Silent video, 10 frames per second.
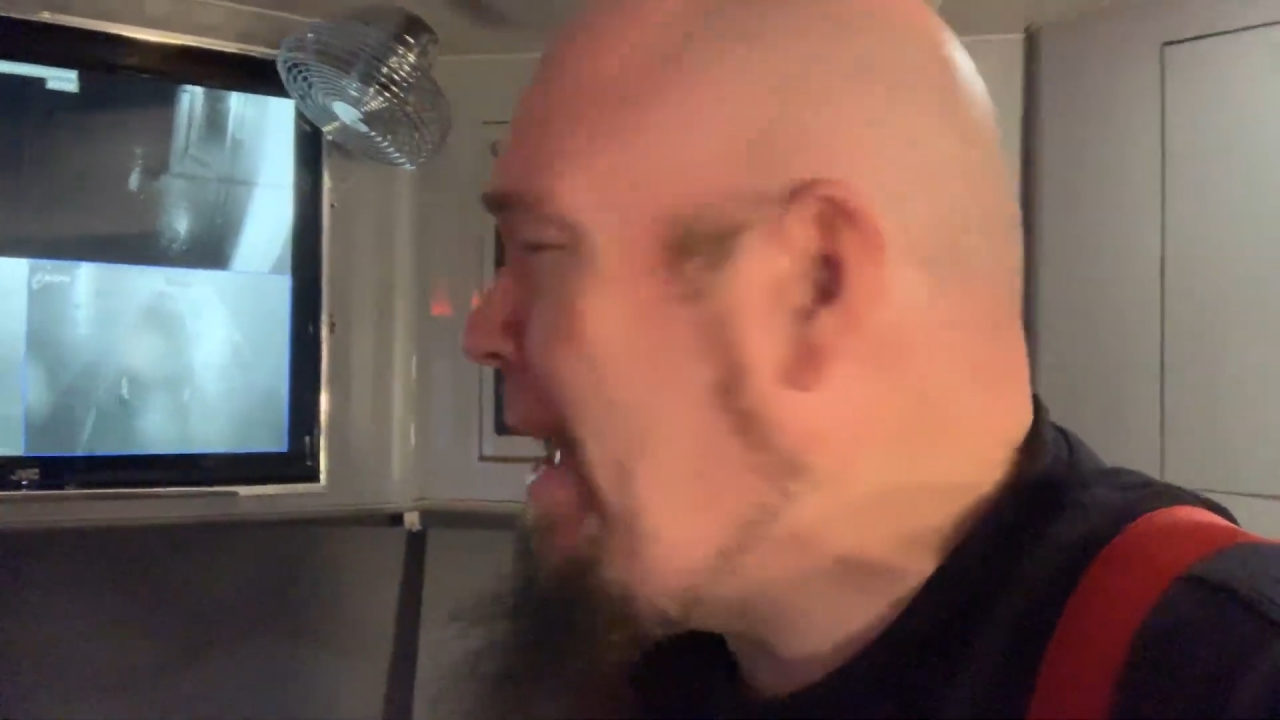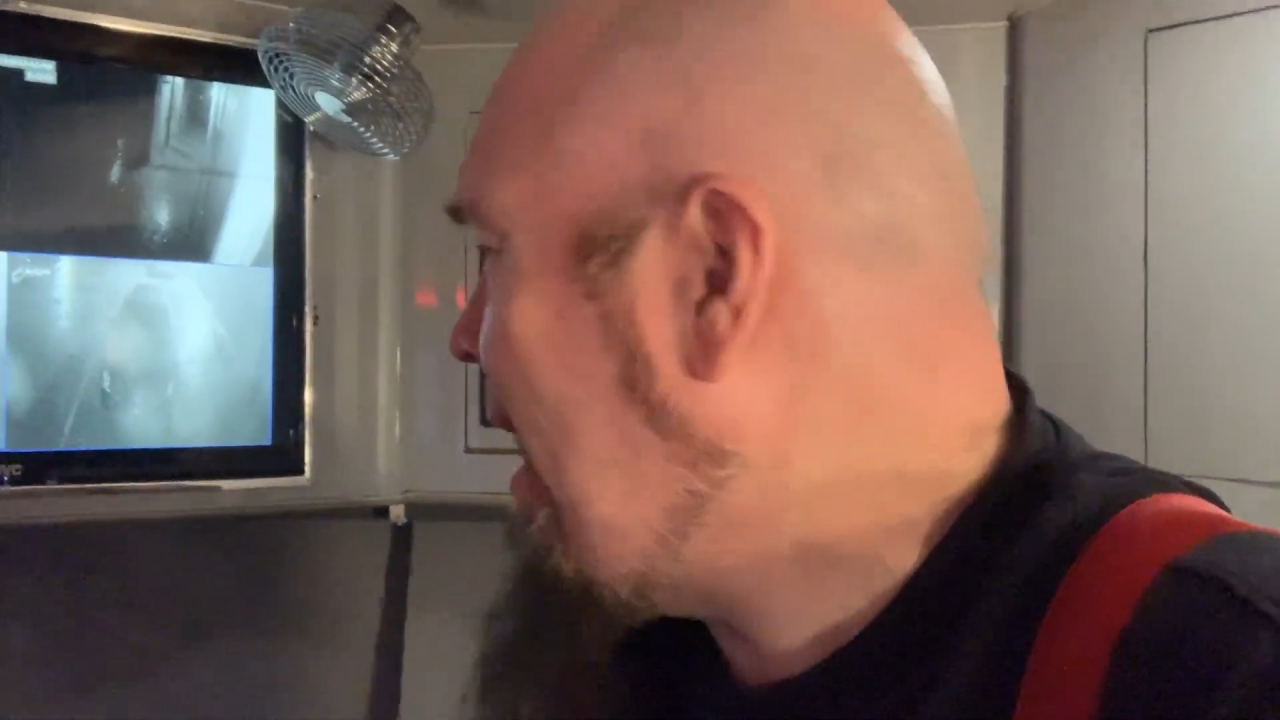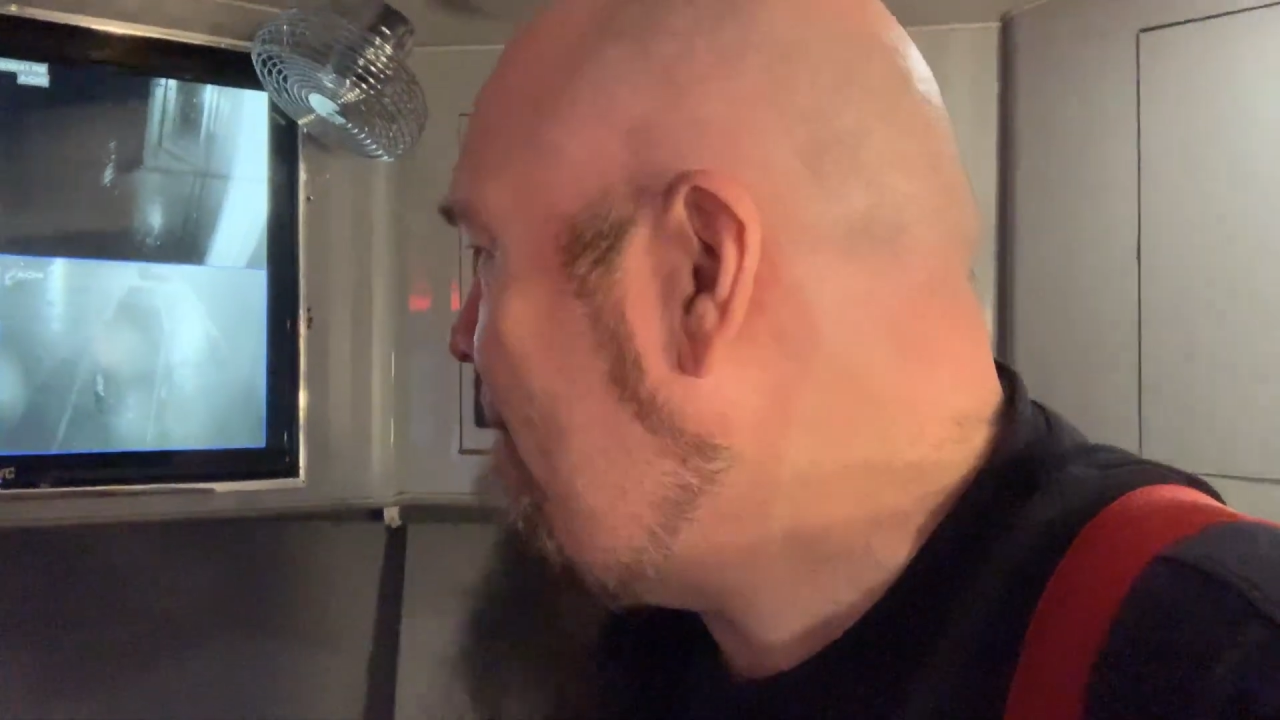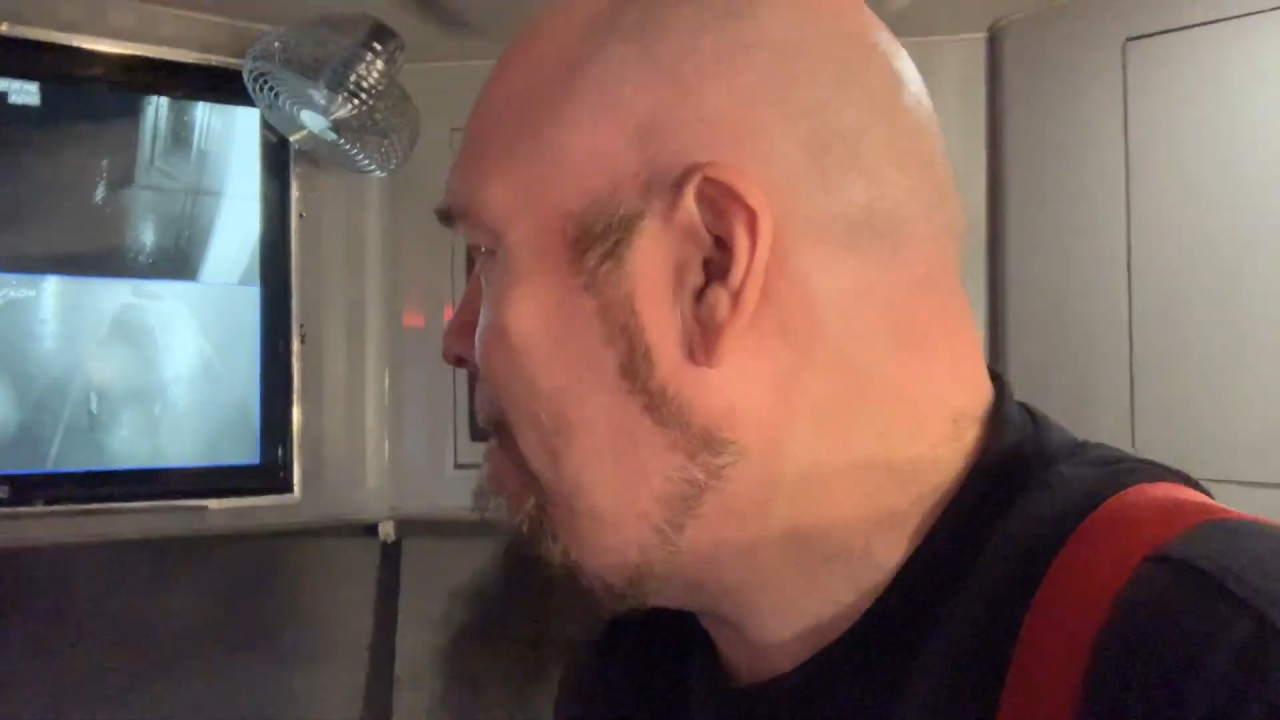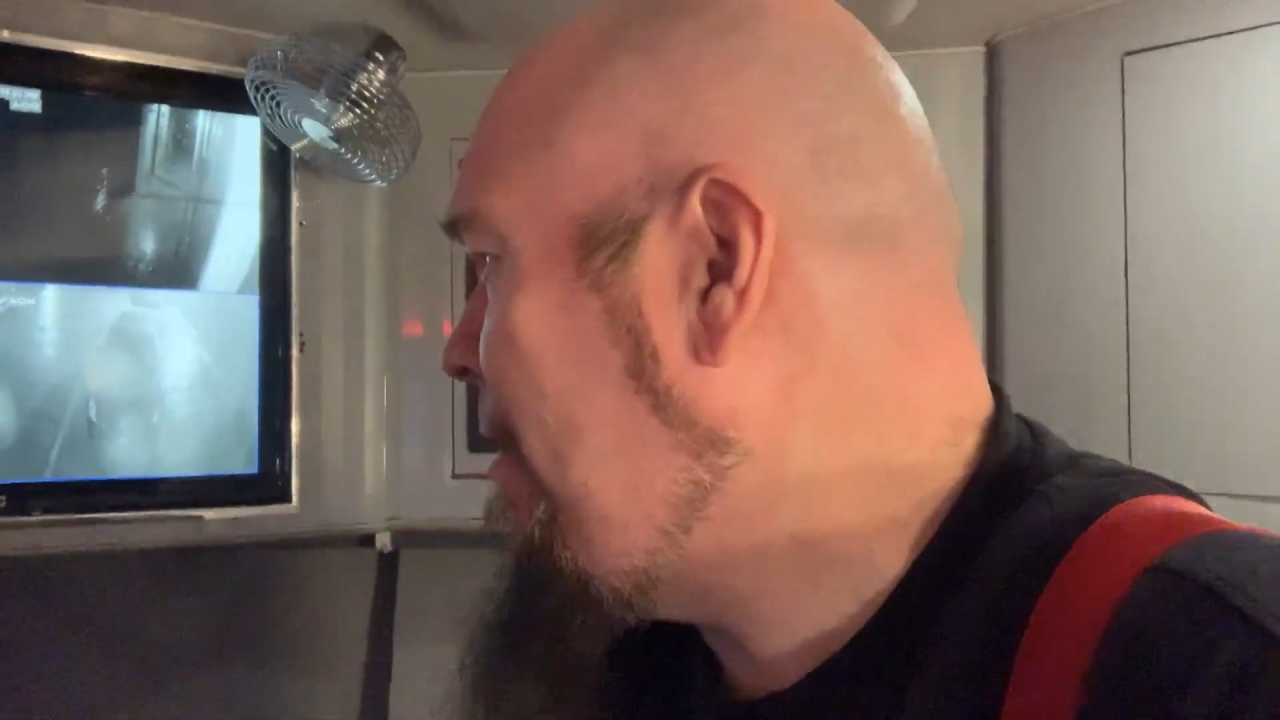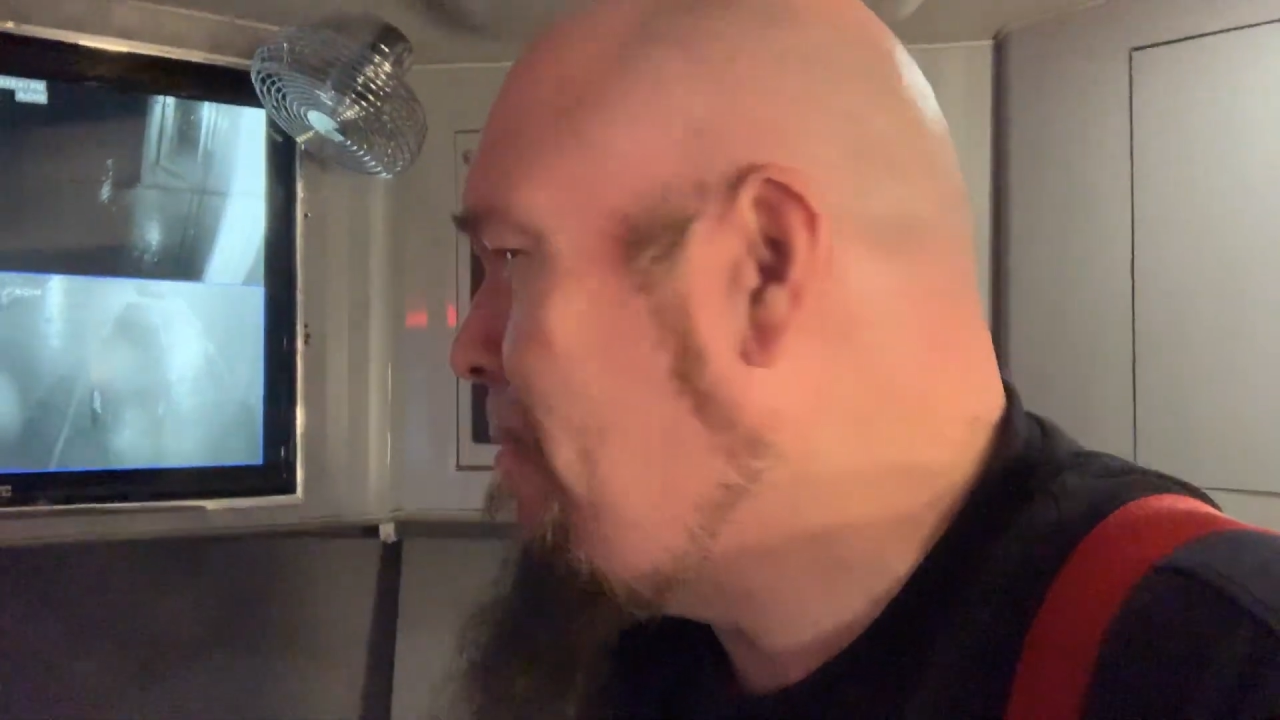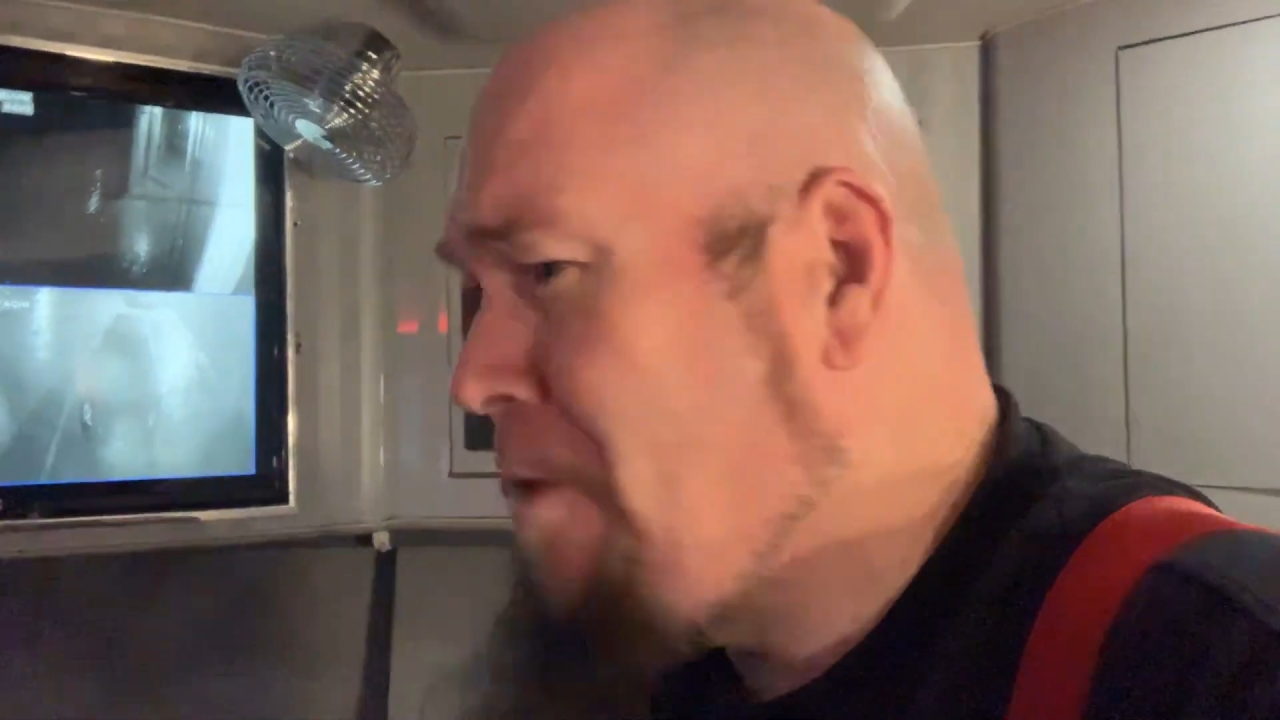I bought a